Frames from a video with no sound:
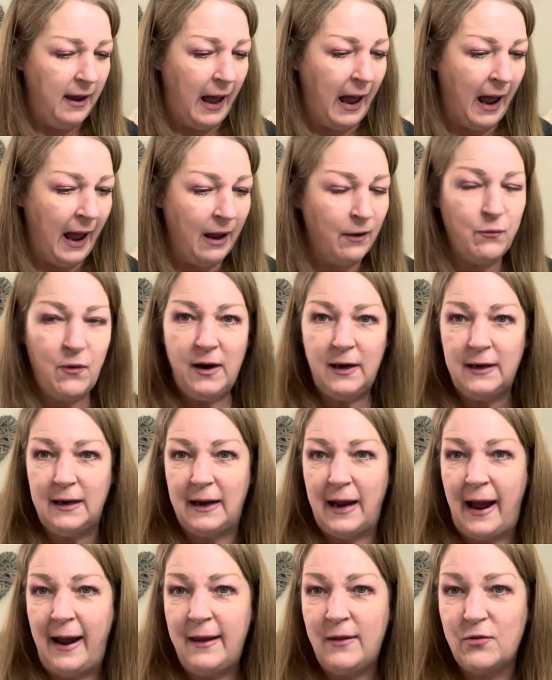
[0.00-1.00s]
I really
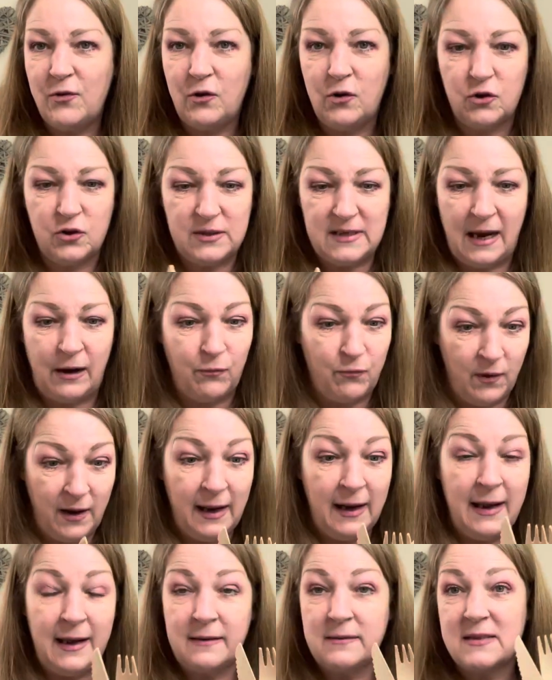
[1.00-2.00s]
like those. I
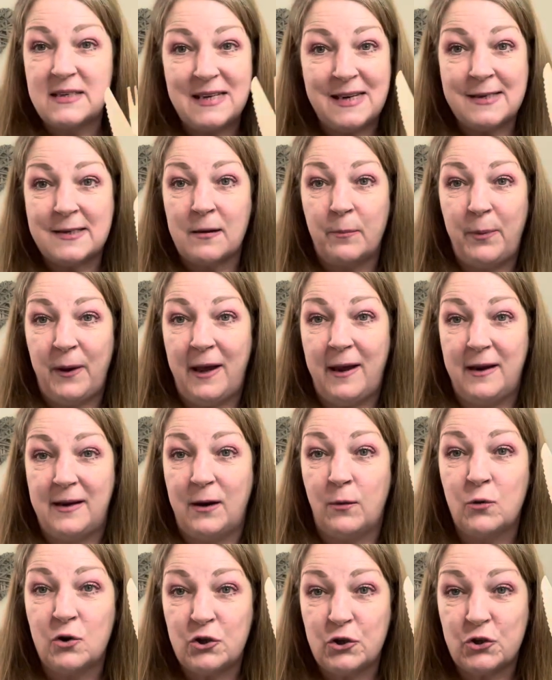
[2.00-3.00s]
really anticipated I
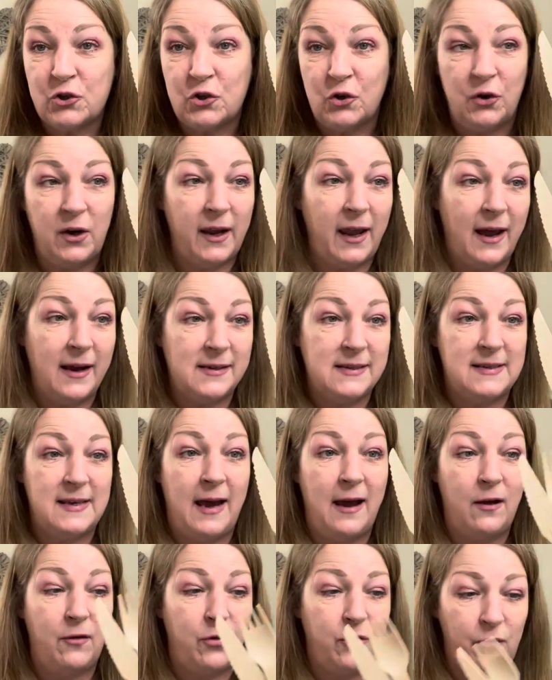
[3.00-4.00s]
was just going to get a
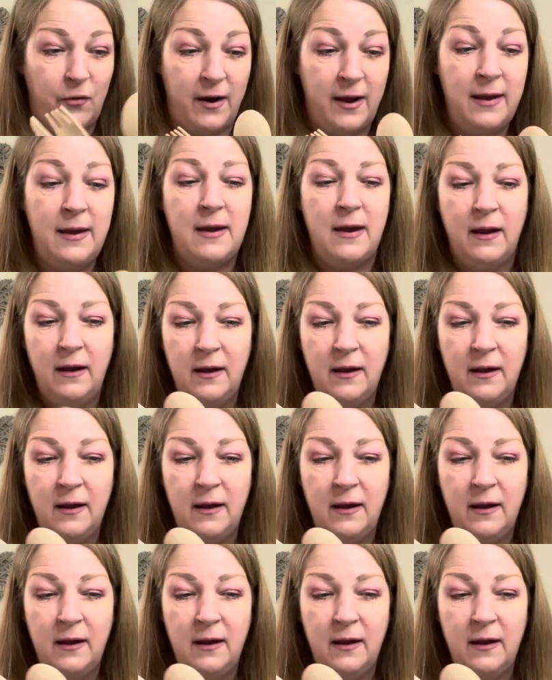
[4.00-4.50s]
set of three.